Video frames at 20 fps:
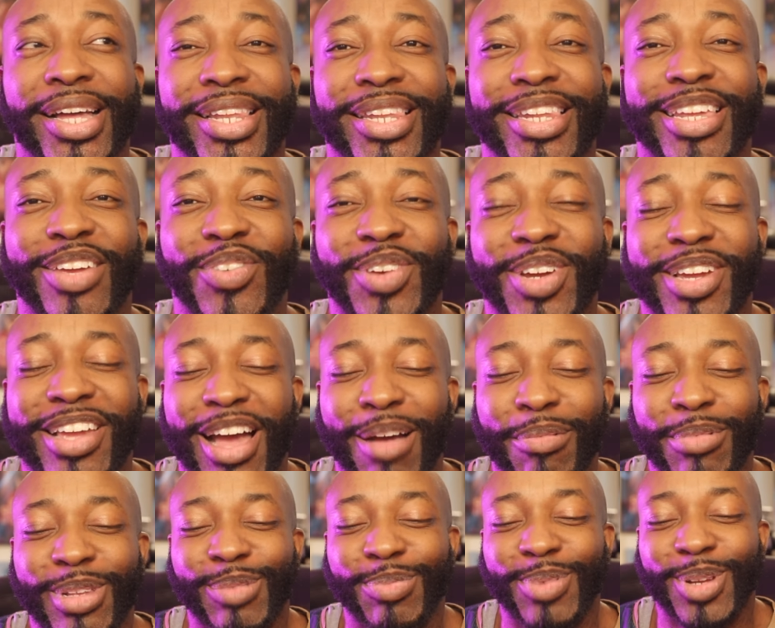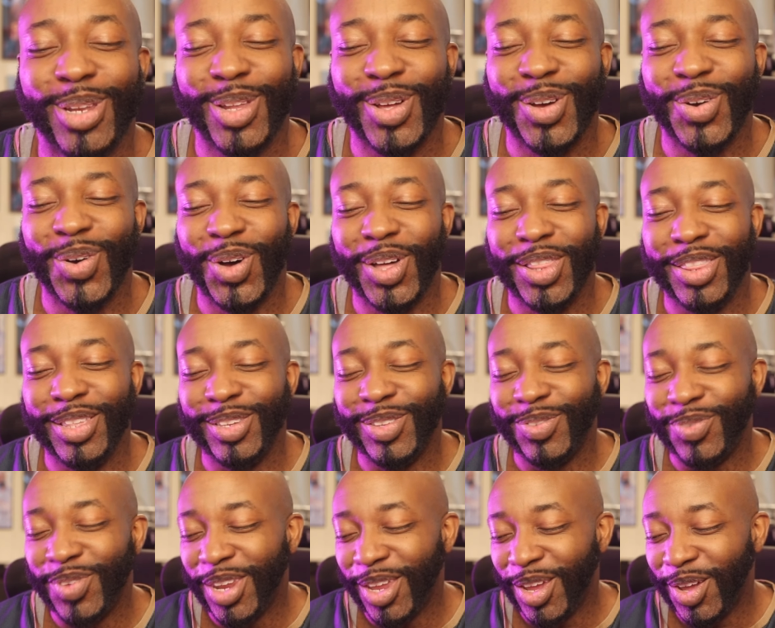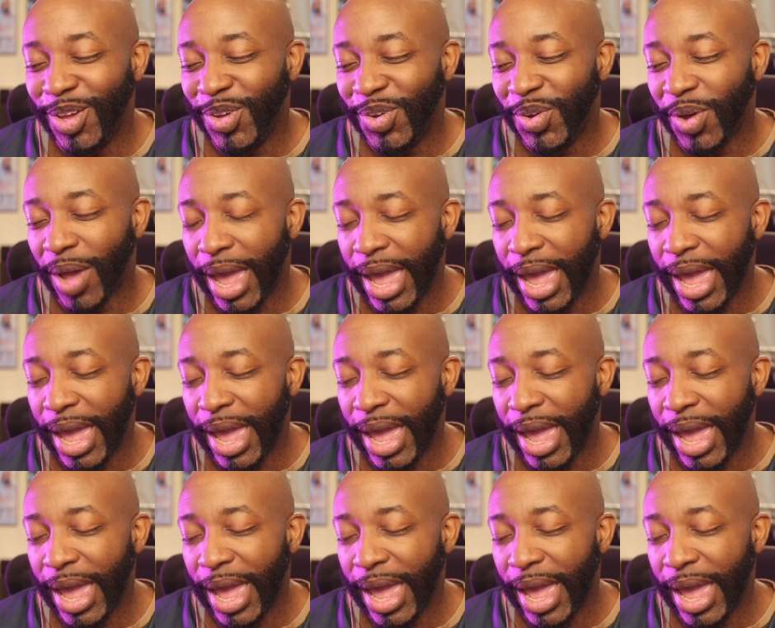Leave your comments below on this video.